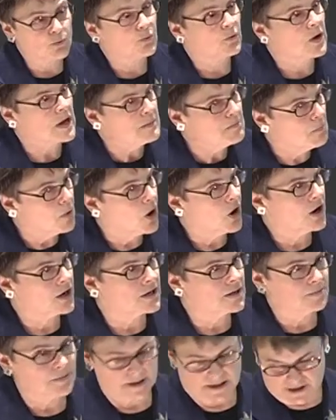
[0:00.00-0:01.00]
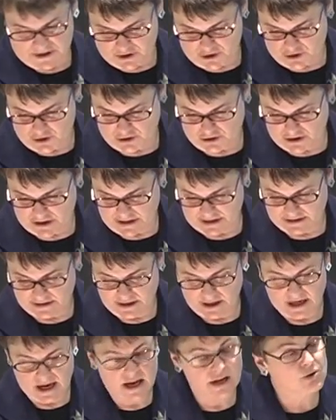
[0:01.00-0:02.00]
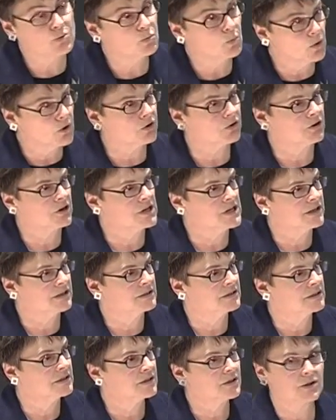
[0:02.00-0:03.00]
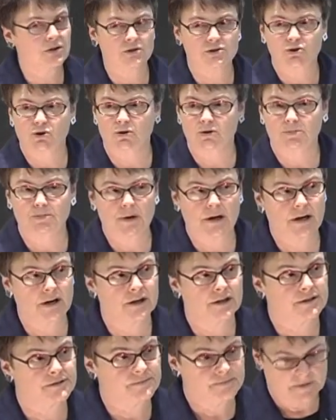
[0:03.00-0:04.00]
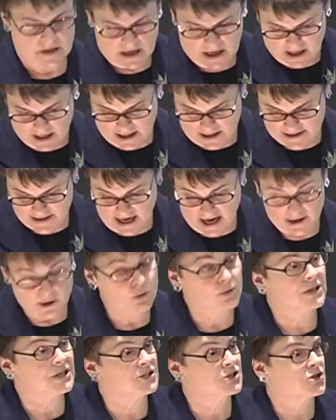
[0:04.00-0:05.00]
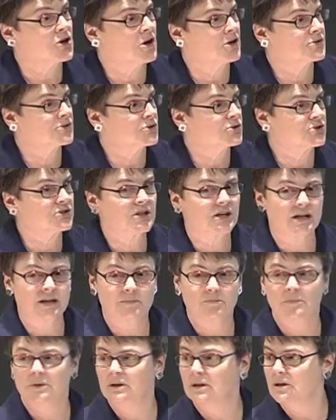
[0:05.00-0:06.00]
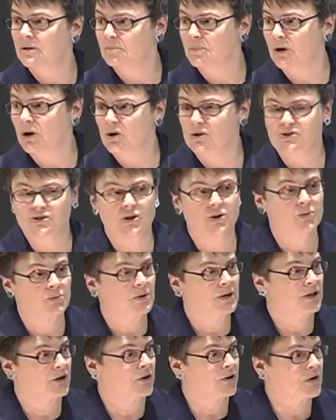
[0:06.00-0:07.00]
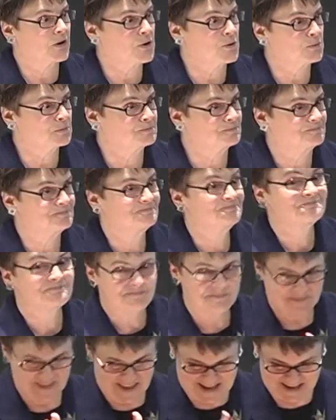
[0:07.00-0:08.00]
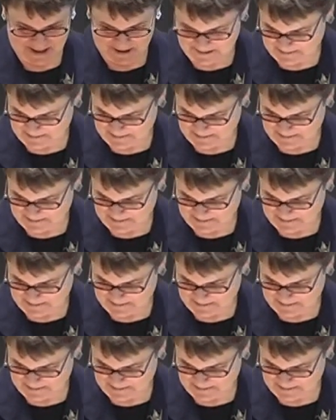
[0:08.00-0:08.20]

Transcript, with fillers: remarkably enduring and worrying cultural pair, uh, not only in Chaucer's time, but also in our own. Thank